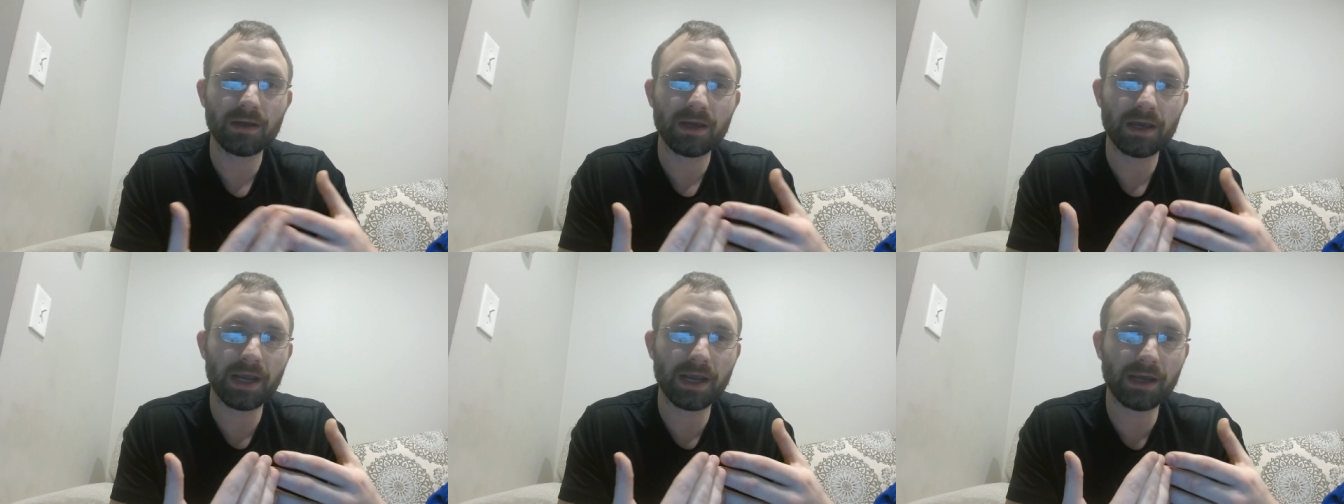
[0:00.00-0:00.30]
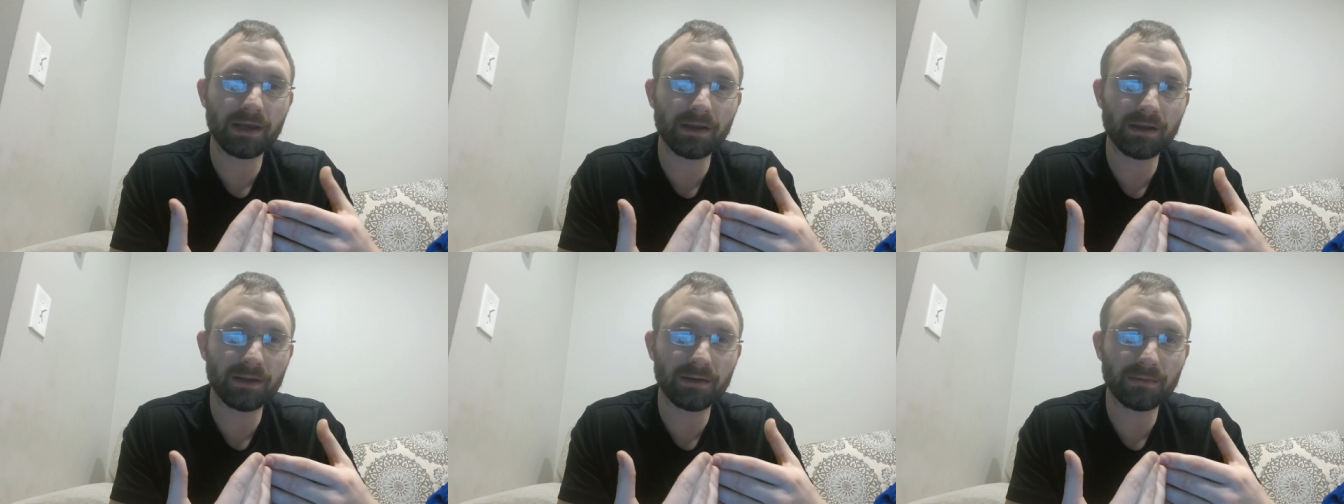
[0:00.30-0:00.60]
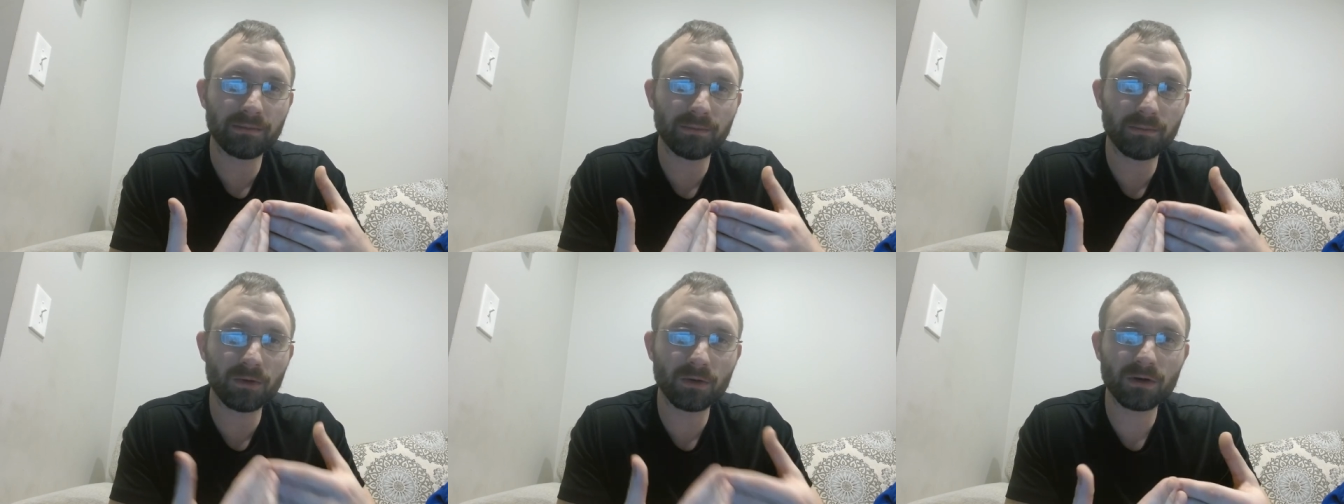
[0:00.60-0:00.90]

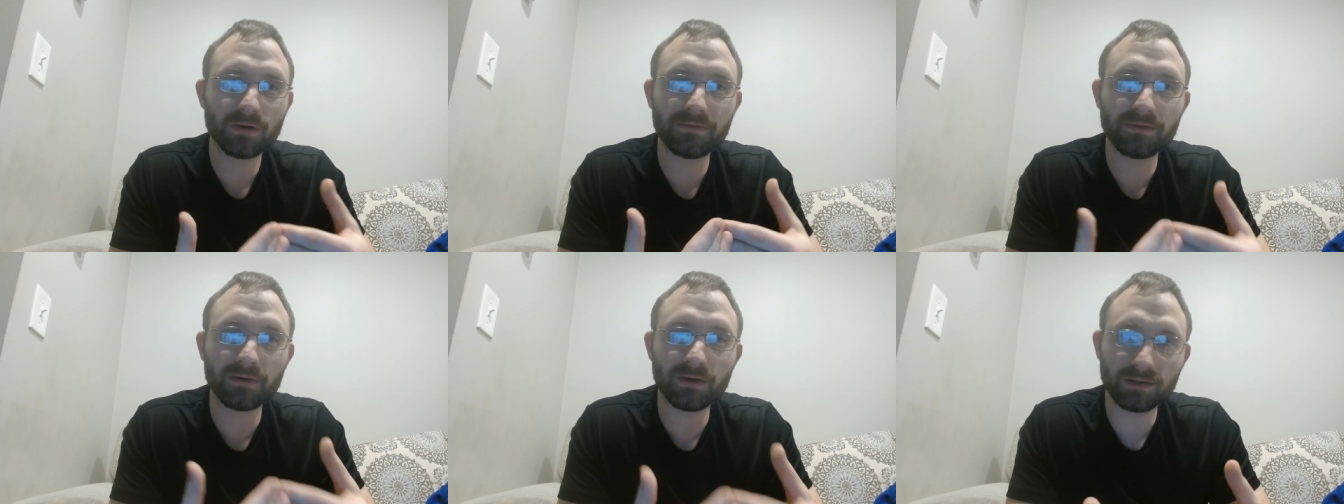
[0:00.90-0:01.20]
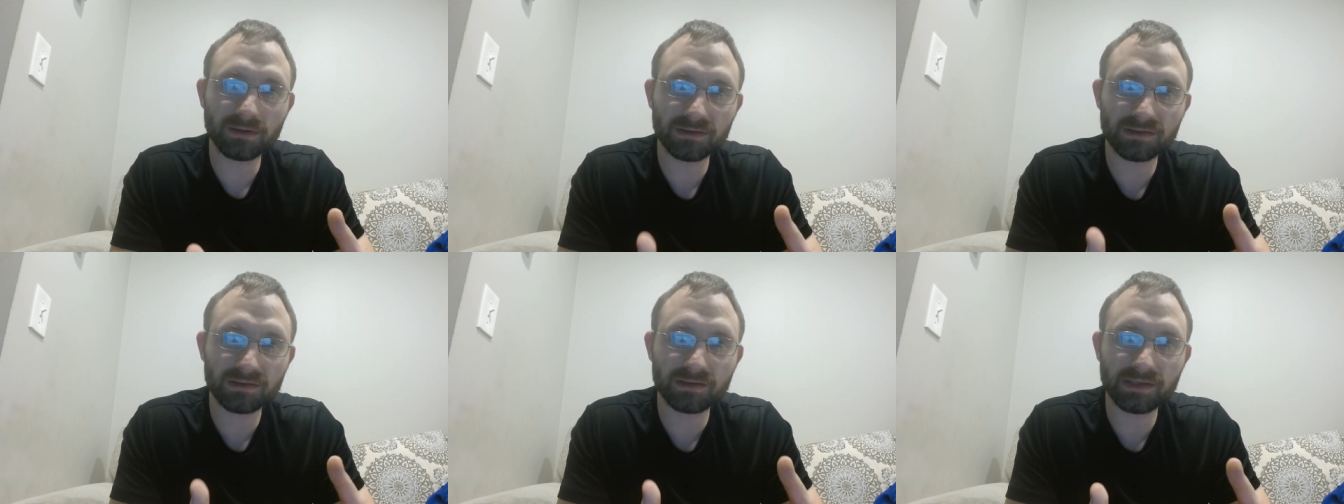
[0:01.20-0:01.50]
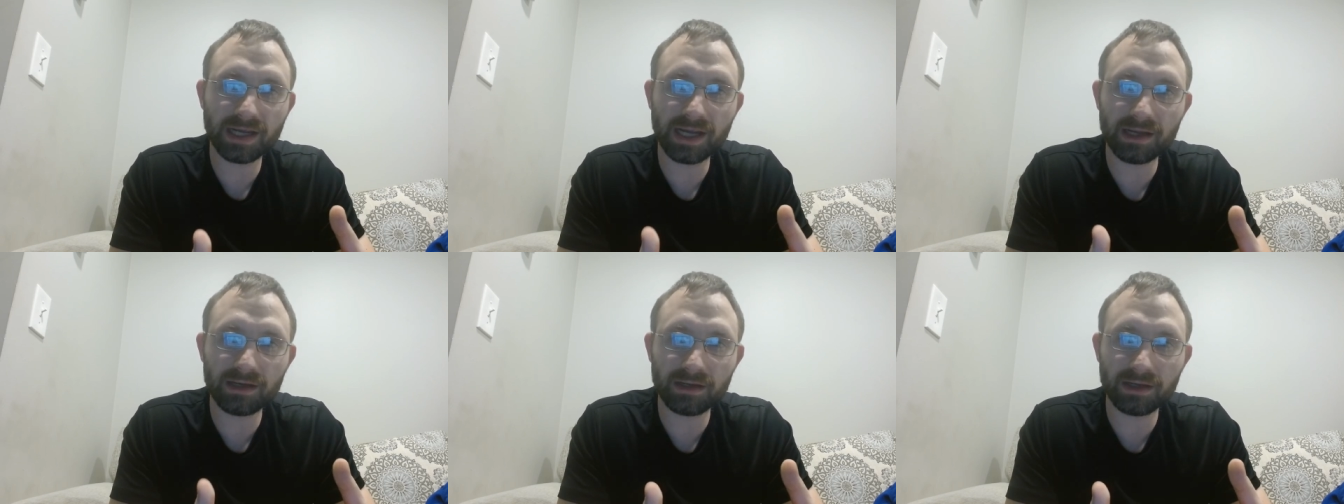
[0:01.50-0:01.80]
and more of an
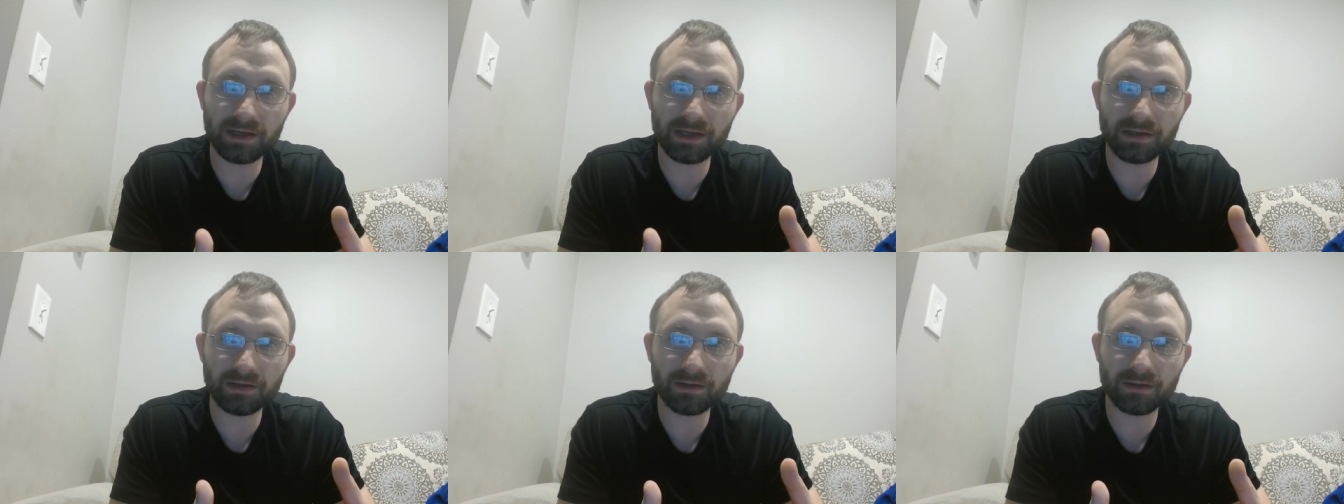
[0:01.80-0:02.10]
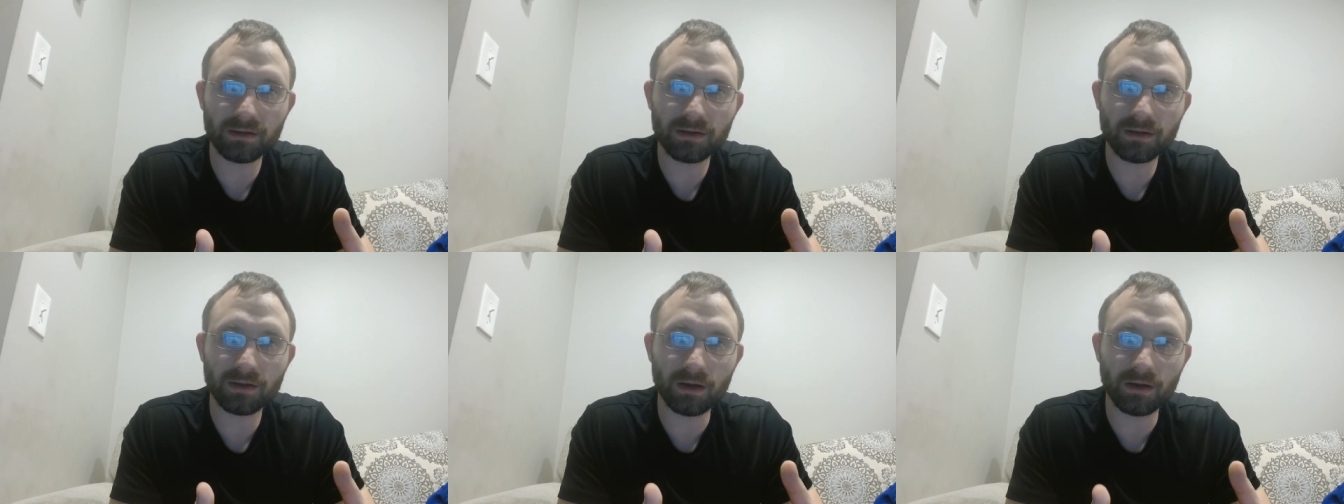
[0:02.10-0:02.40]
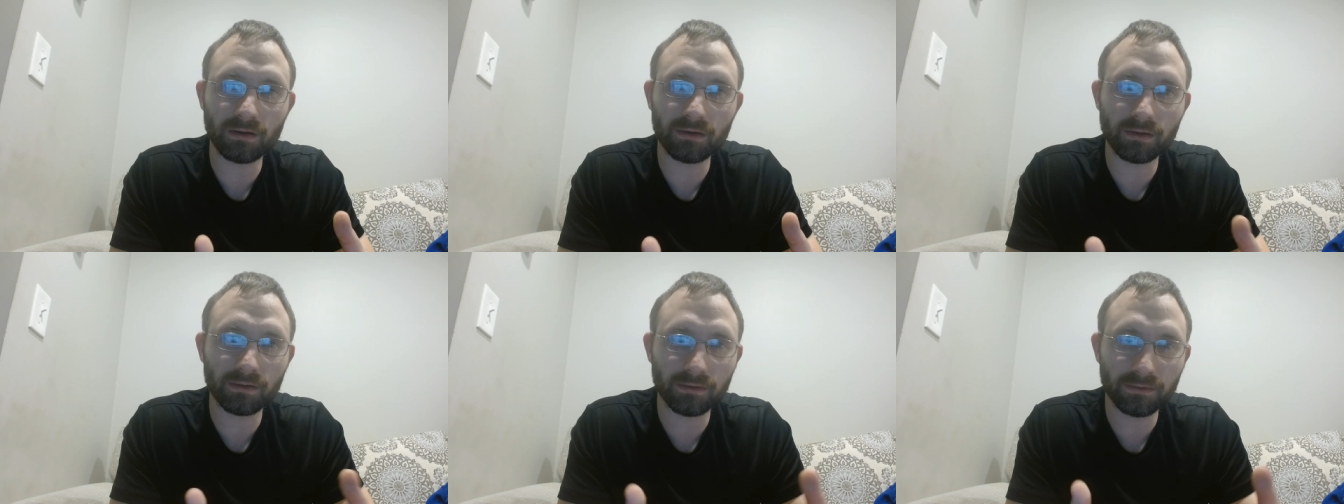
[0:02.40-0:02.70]
understanding
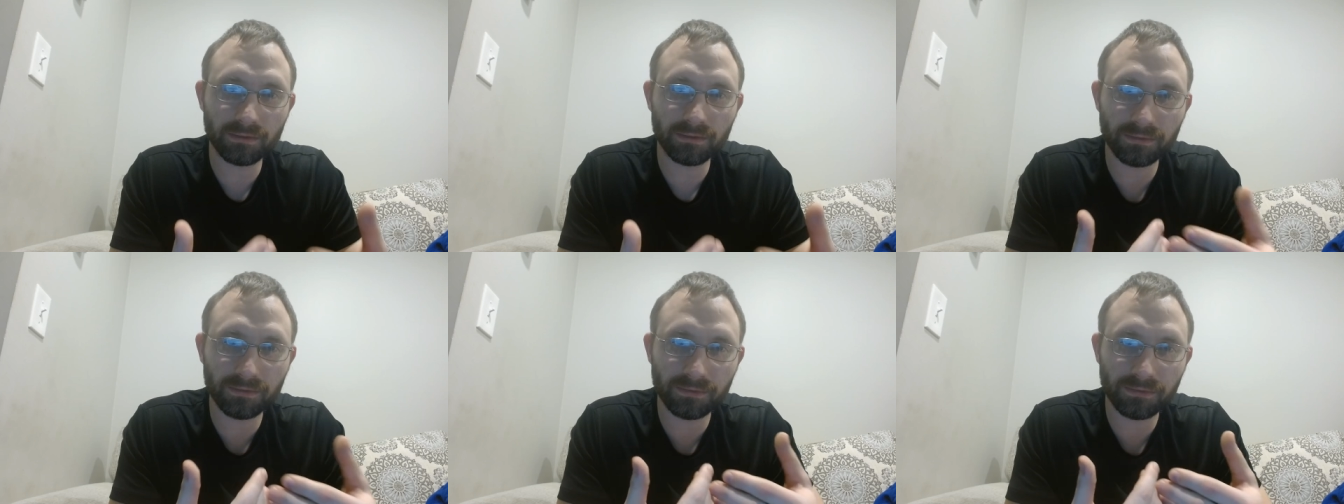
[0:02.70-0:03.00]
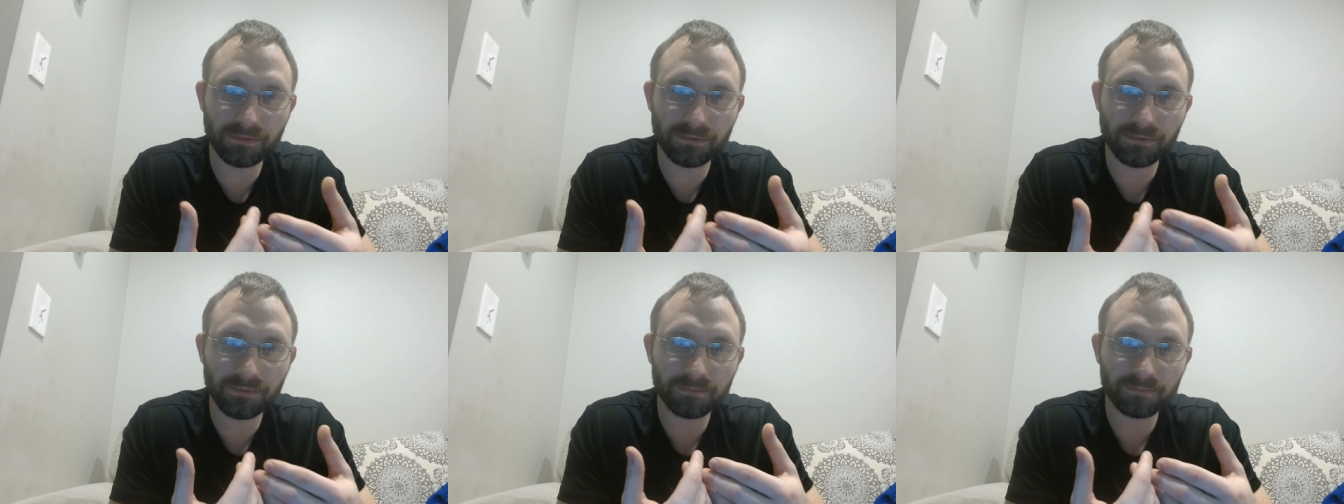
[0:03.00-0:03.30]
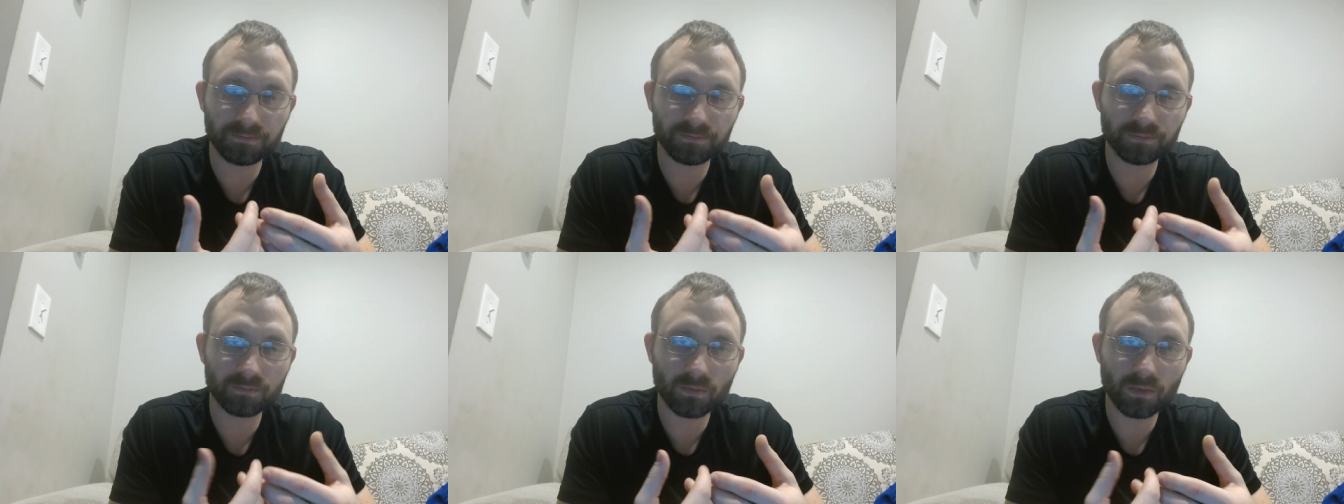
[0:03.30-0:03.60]
of
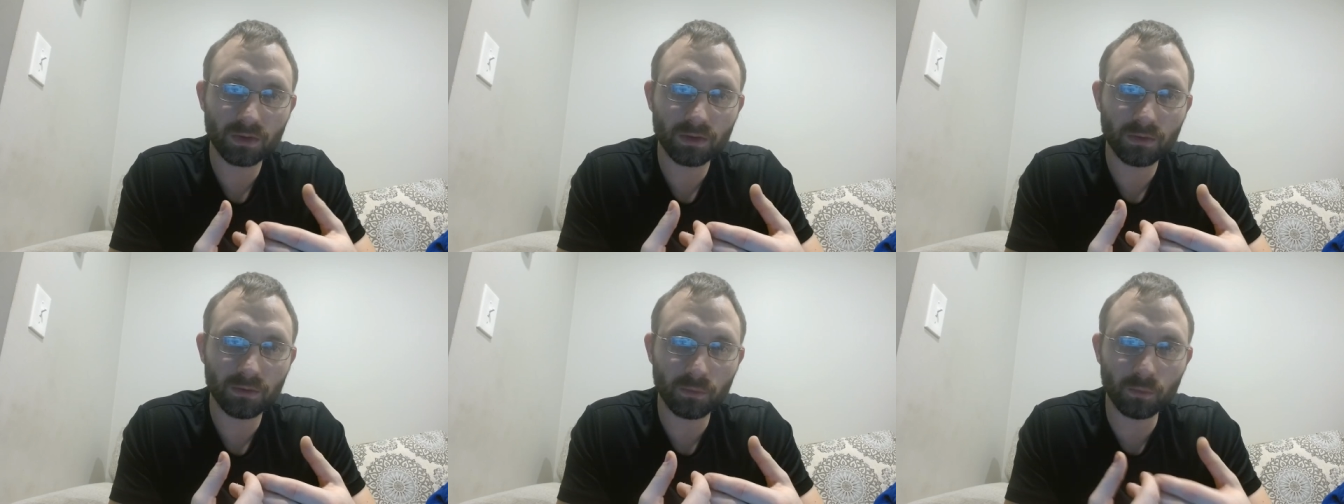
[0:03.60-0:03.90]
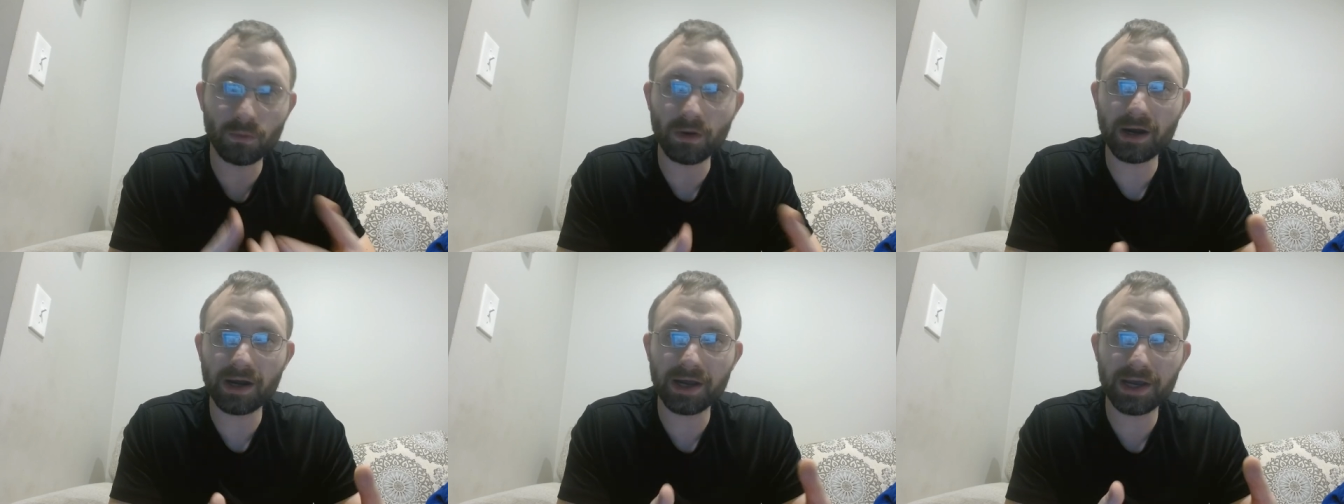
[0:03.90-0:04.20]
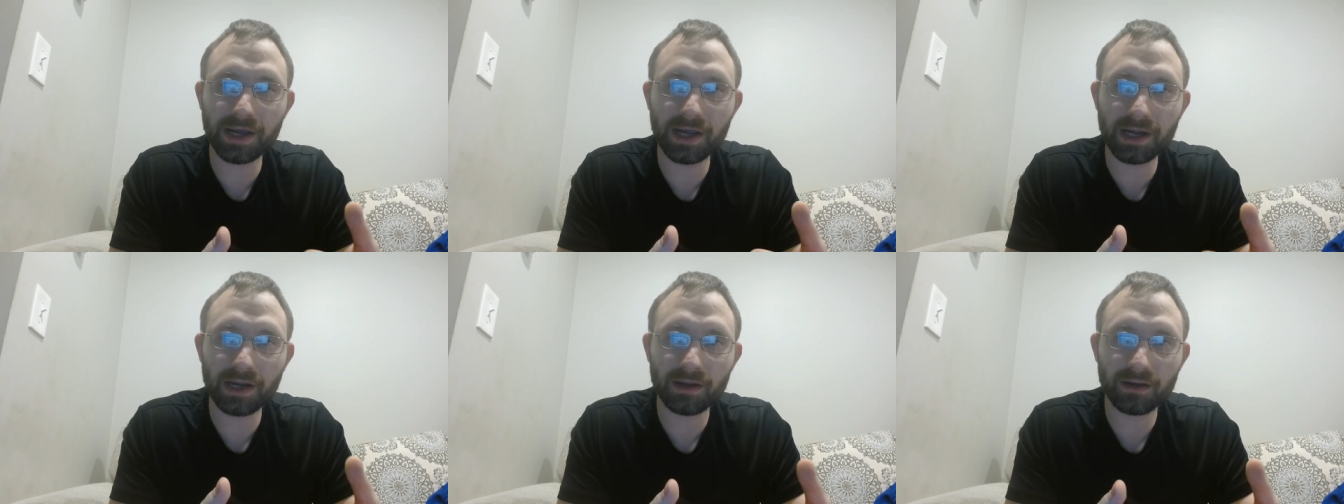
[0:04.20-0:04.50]

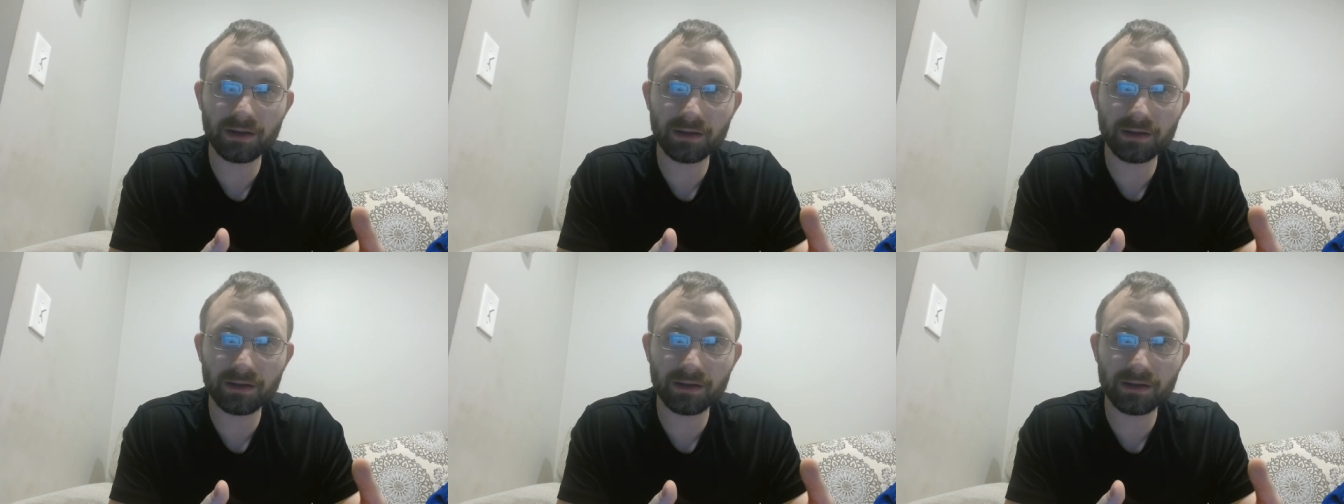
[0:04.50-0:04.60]
why